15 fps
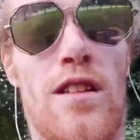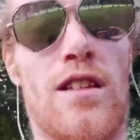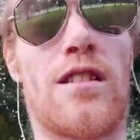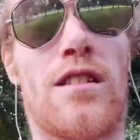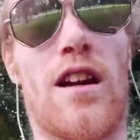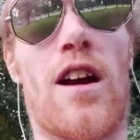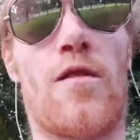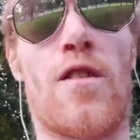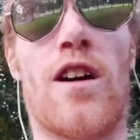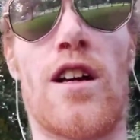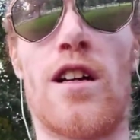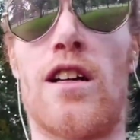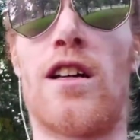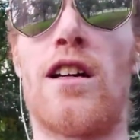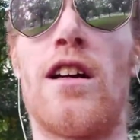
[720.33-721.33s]
this guy right
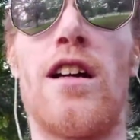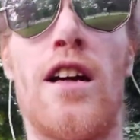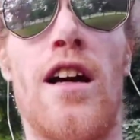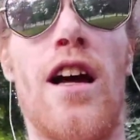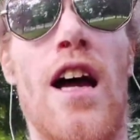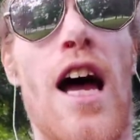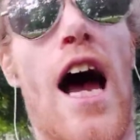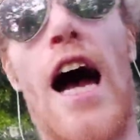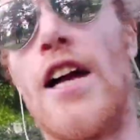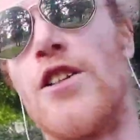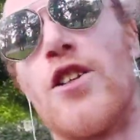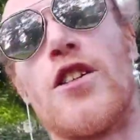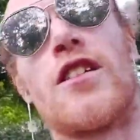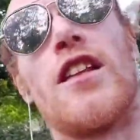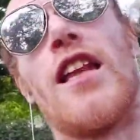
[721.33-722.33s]
here, and
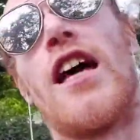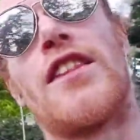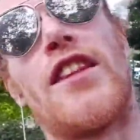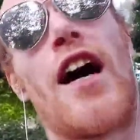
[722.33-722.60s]
just let